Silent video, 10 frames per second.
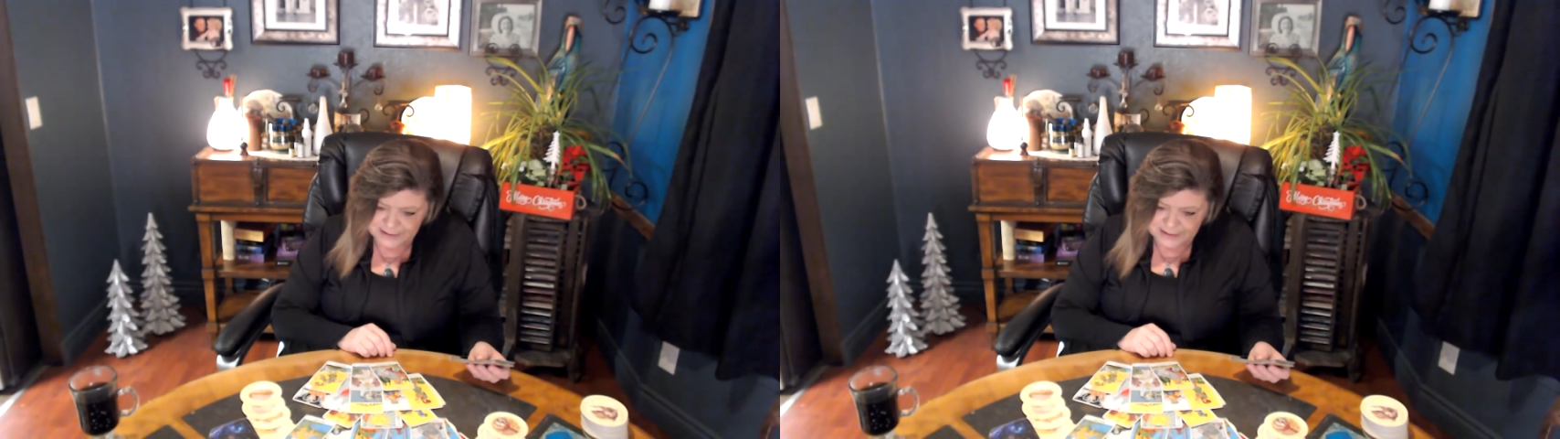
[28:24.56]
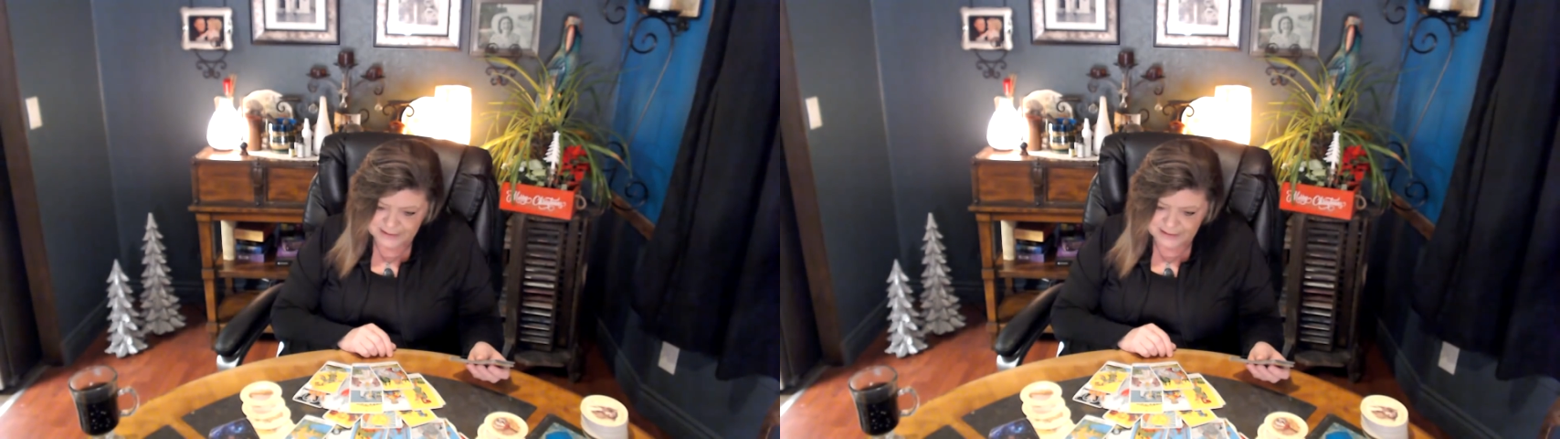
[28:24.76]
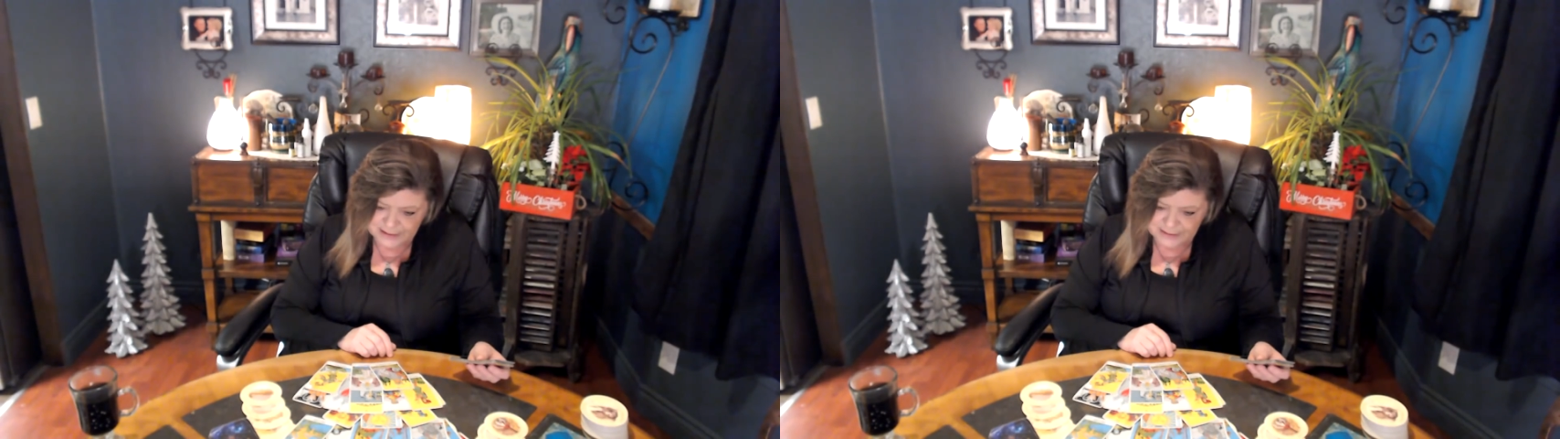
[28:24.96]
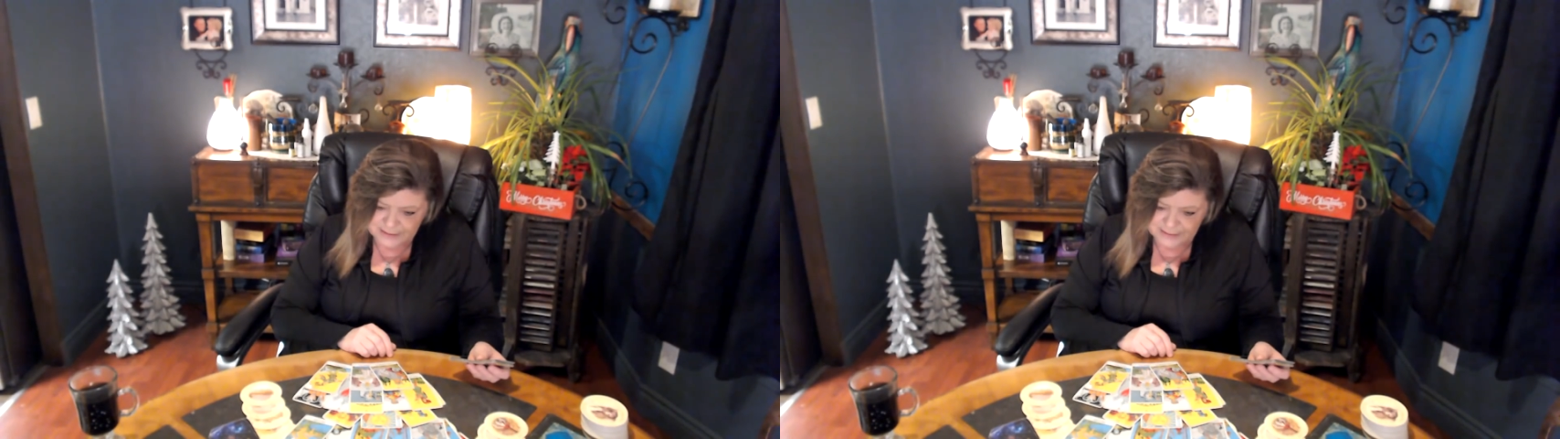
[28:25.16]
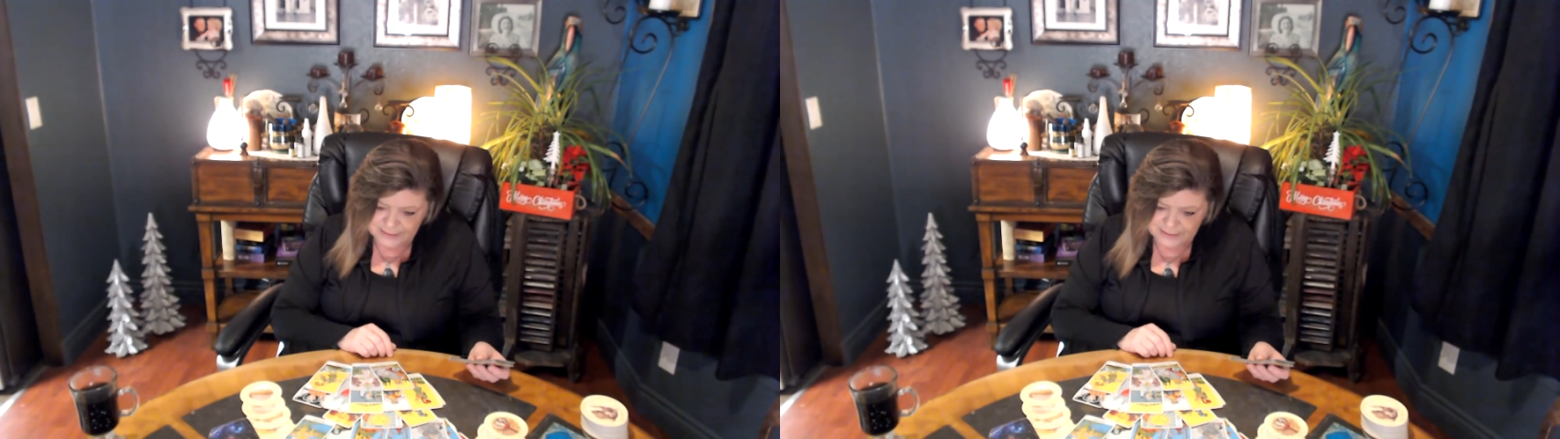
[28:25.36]

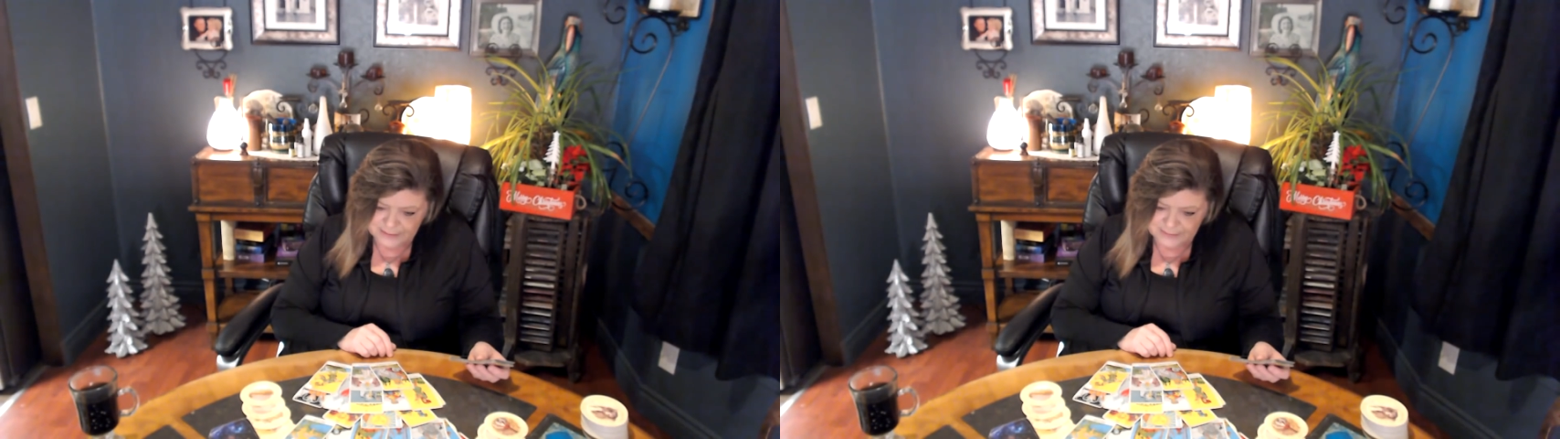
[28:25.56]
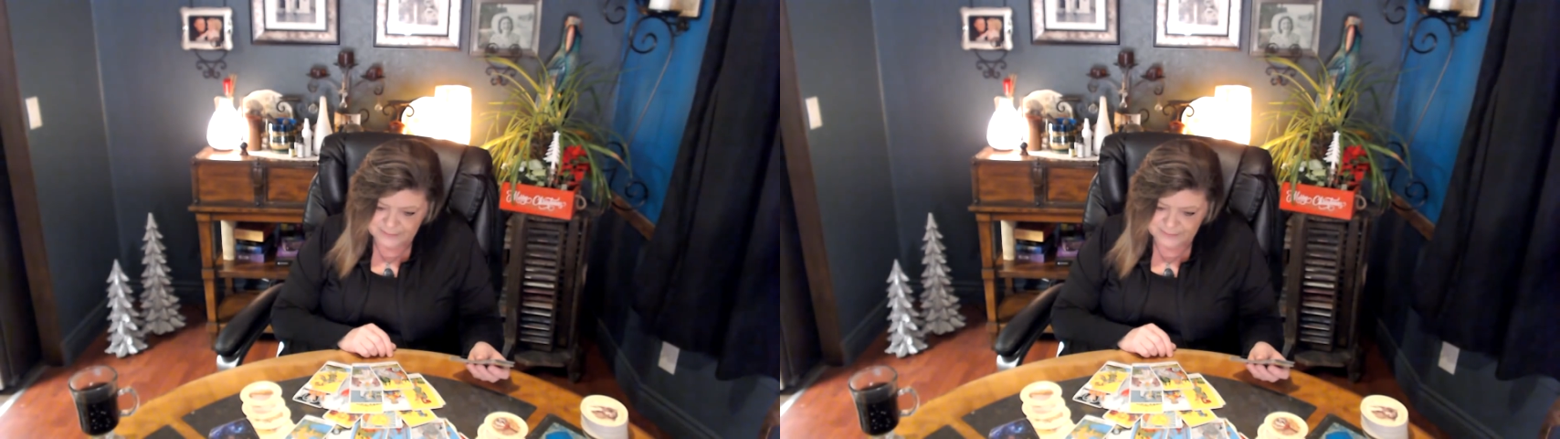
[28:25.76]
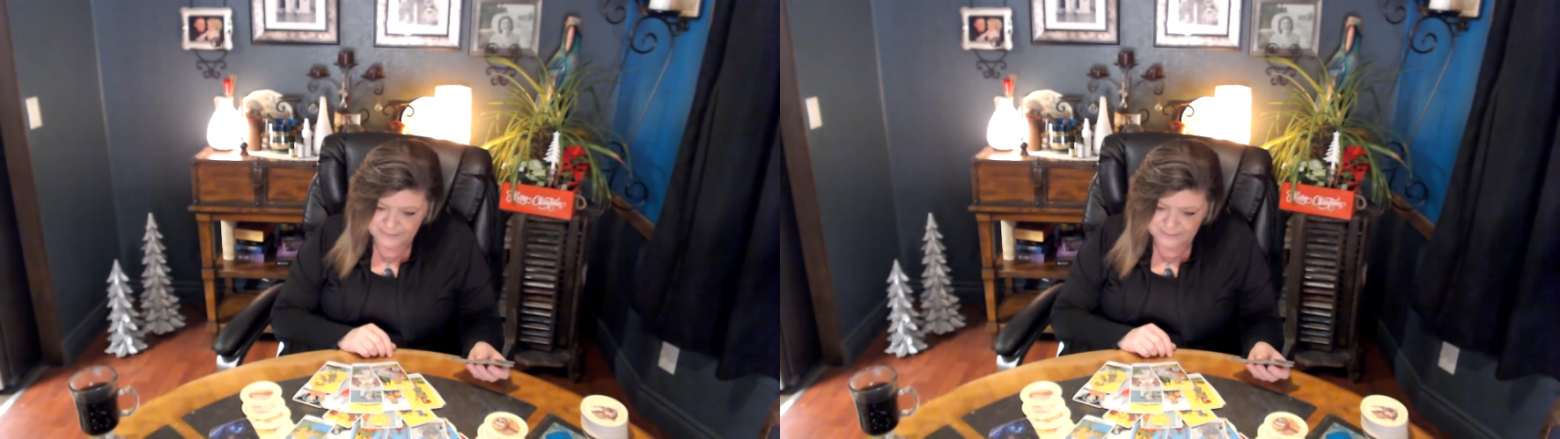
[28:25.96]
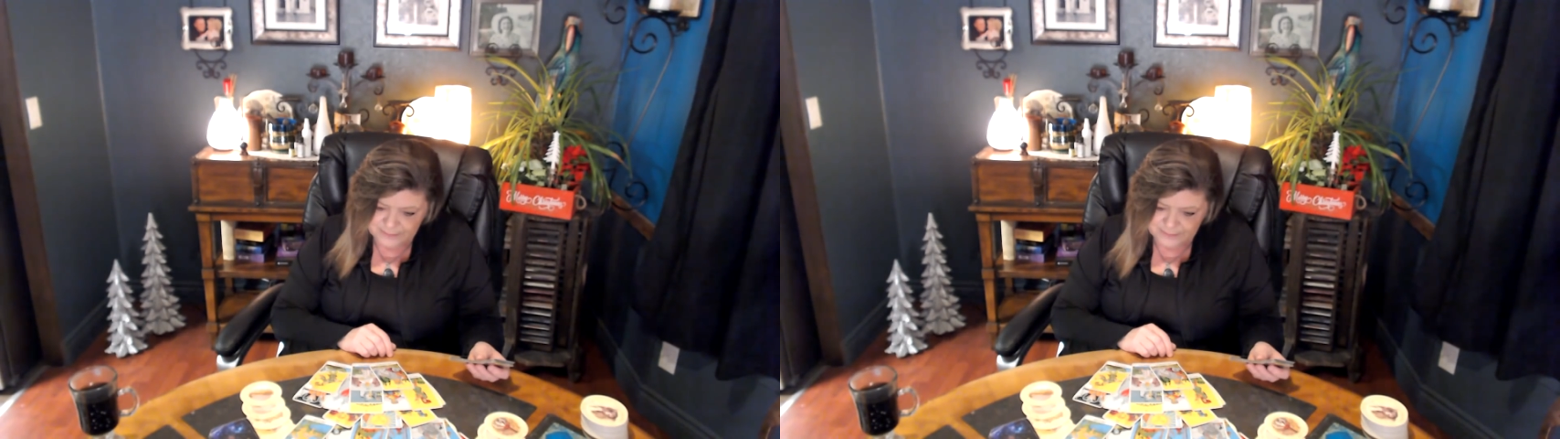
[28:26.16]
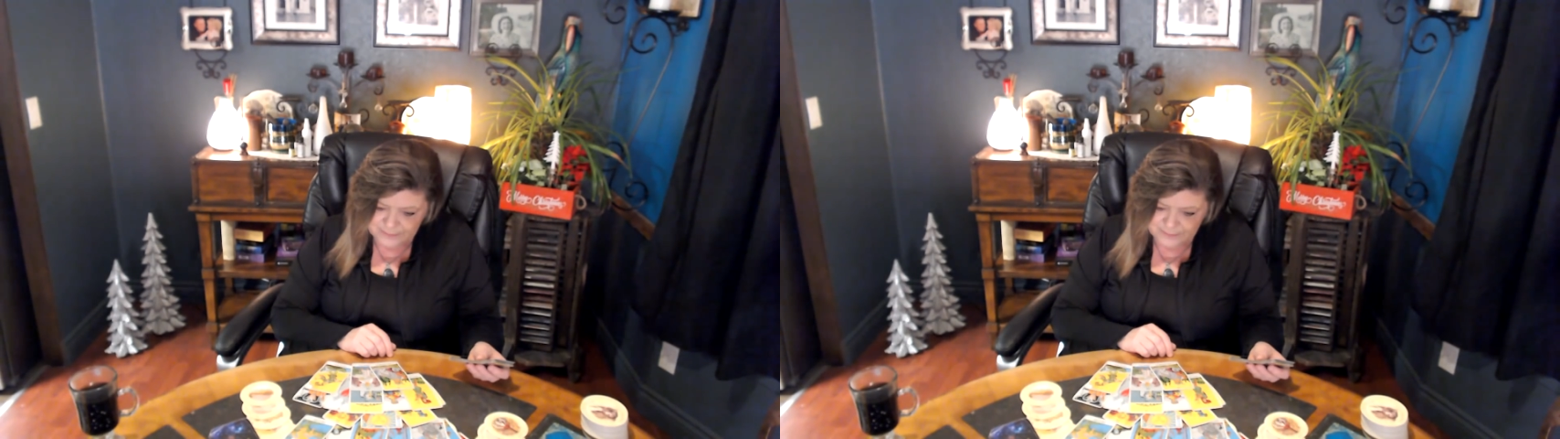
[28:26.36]

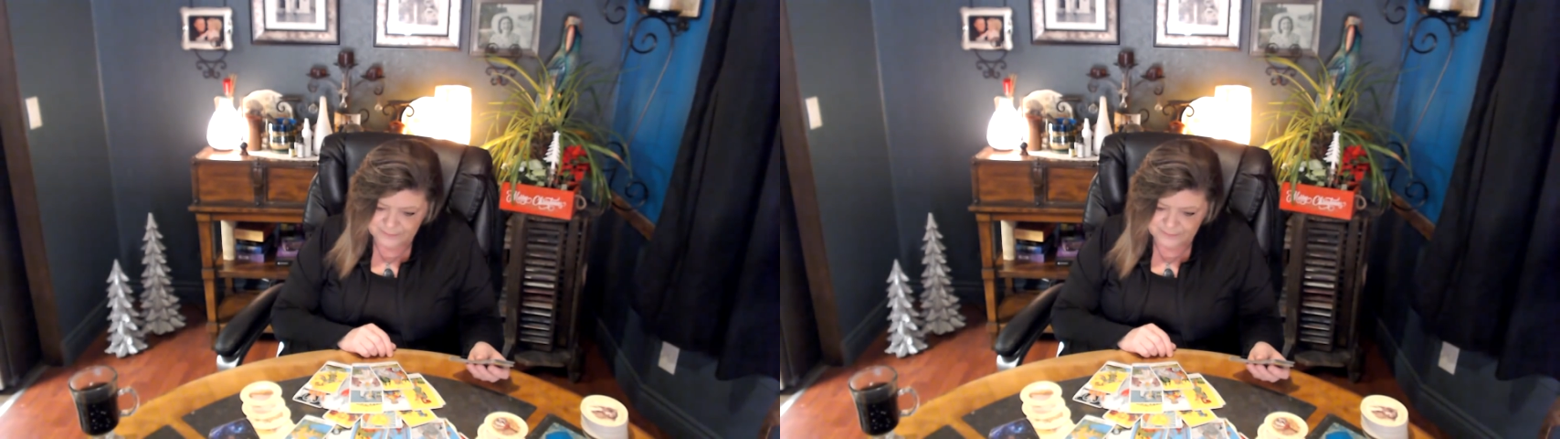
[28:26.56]
Nobody speaks.